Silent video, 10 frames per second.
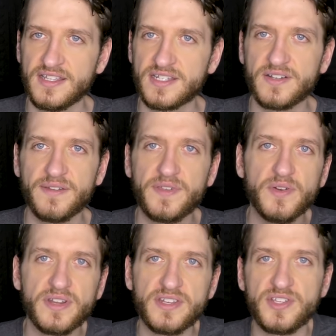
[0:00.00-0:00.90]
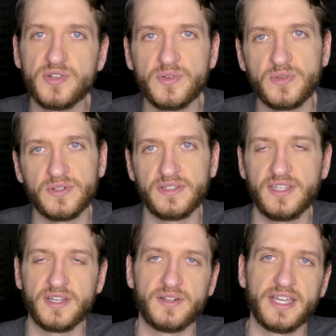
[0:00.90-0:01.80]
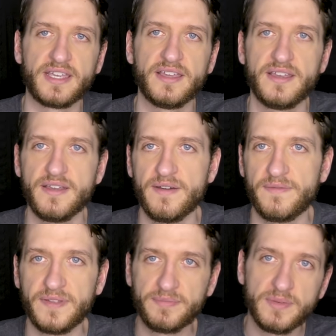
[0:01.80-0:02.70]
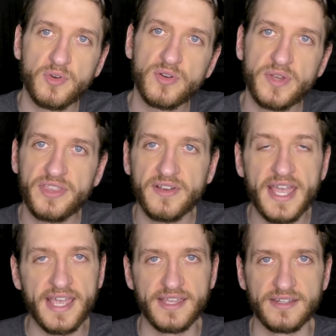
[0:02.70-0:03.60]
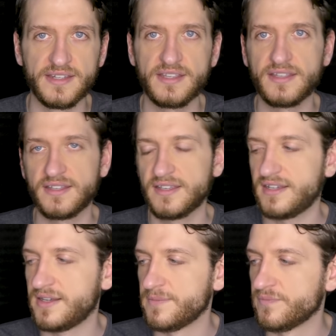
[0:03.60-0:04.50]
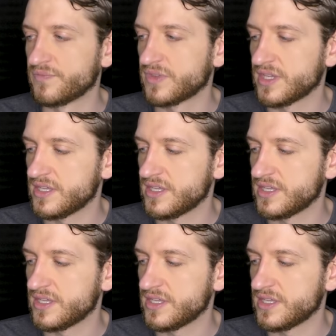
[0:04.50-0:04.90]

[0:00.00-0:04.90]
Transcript: So, if you were to do, you know, like flip the board with your hand, um,